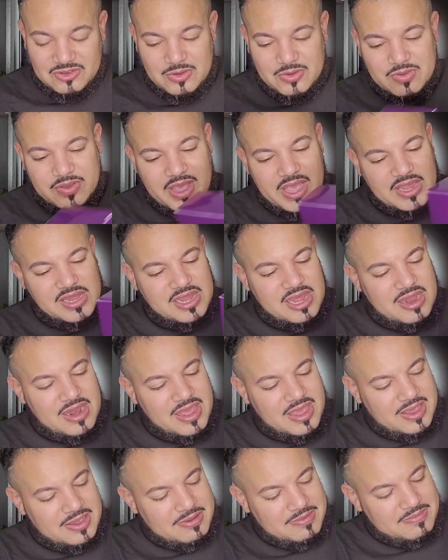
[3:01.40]
show you guys how
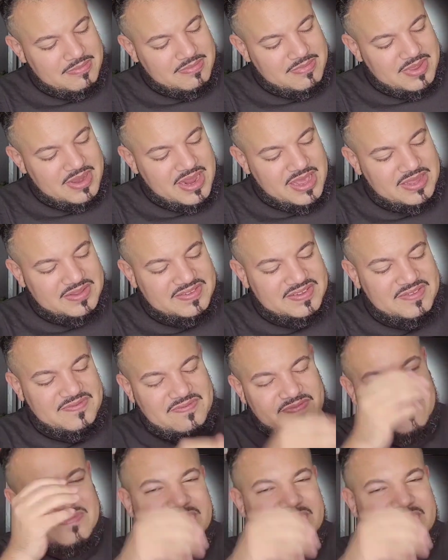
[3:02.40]
like it has to,